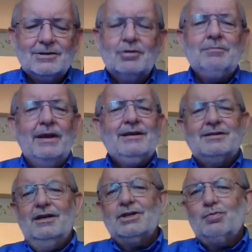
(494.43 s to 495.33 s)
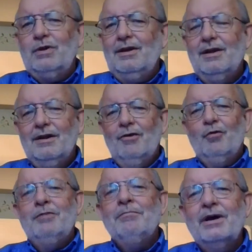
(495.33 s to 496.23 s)
So it makes sense. We,
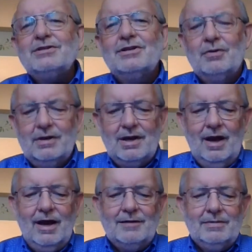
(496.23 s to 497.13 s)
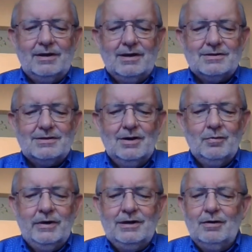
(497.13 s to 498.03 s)
we must go to God because
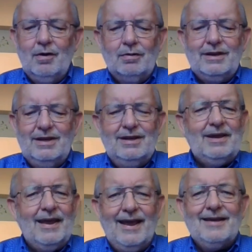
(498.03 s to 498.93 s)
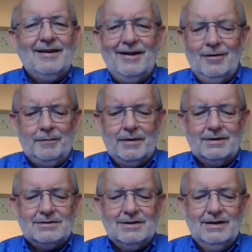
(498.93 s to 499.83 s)
we know only He can help
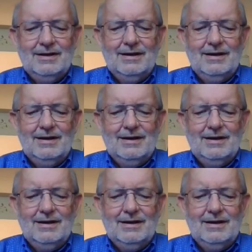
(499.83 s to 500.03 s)
us.